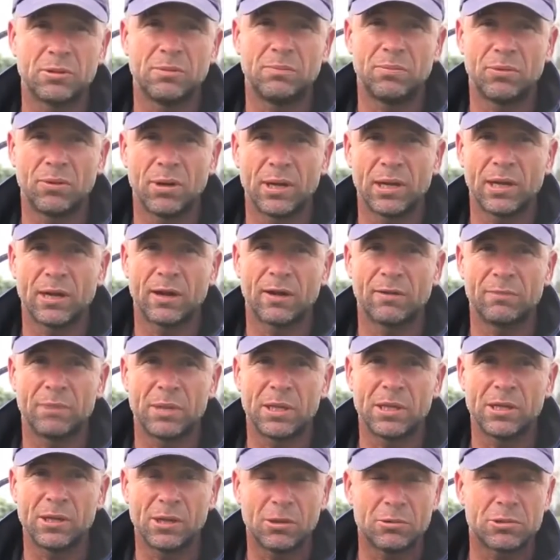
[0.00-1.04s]
brilliant. I've
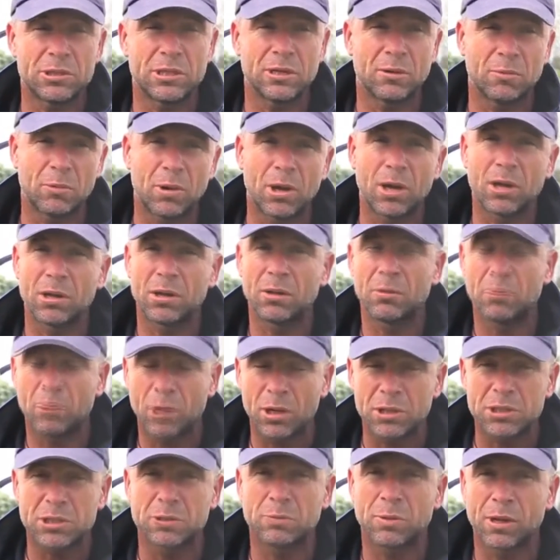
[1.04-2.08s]
been using it
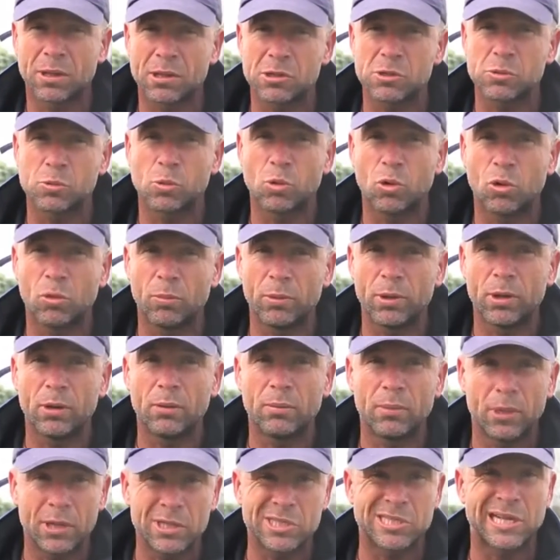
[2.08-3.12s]
whilst the weather's warmed up,
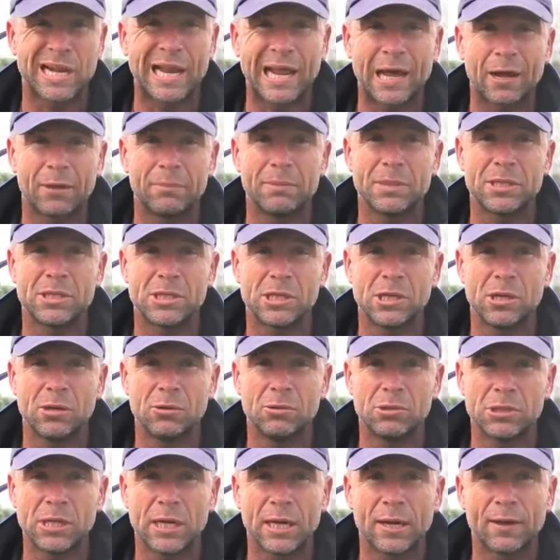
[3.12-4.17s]
and it's allowed me to
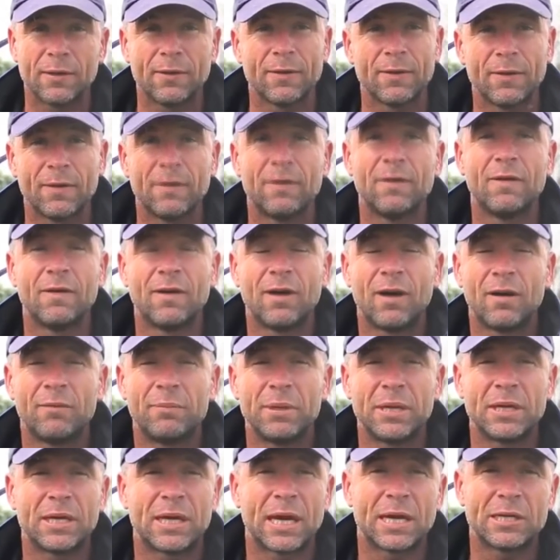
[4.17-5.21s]
use it. I've
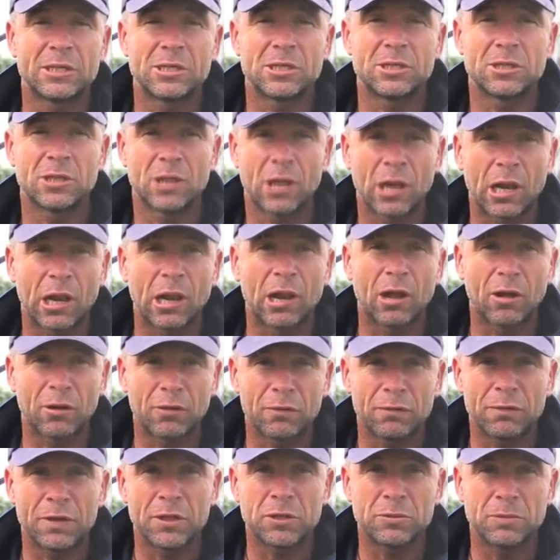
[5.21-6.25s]
been catching a lot of
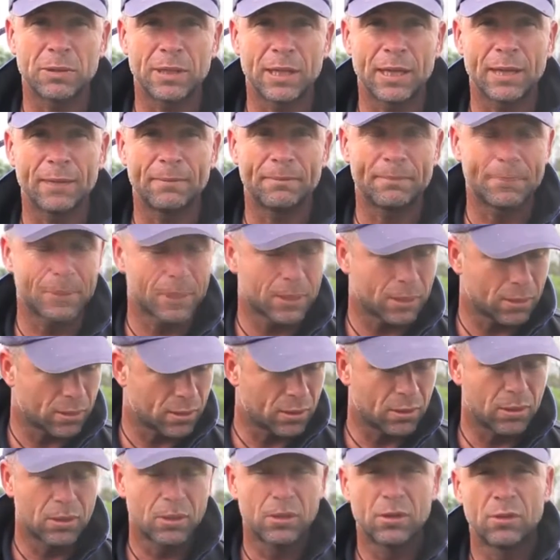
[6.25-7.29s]
fish with it.
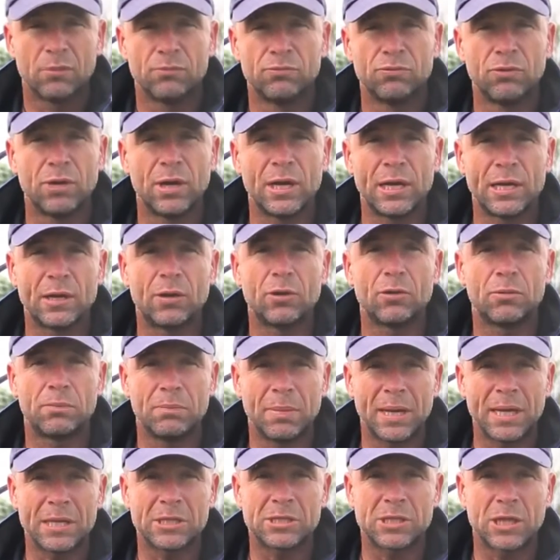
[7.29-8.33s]
Really good
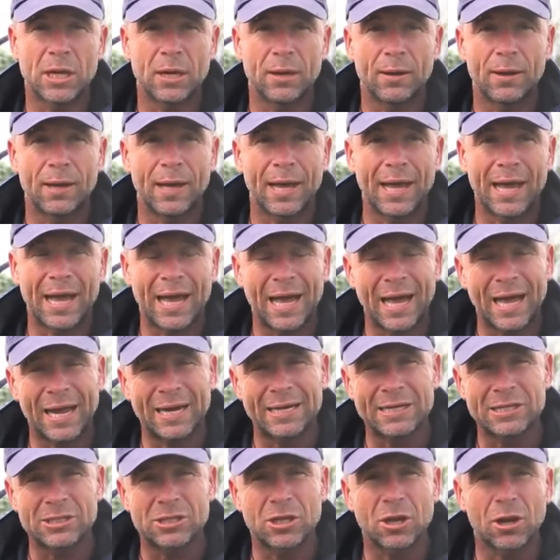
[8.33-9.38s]
mixer, and
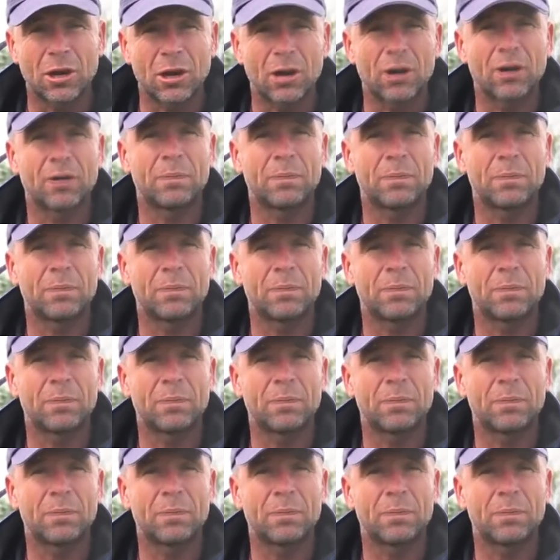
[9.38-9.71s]
it's got a lot of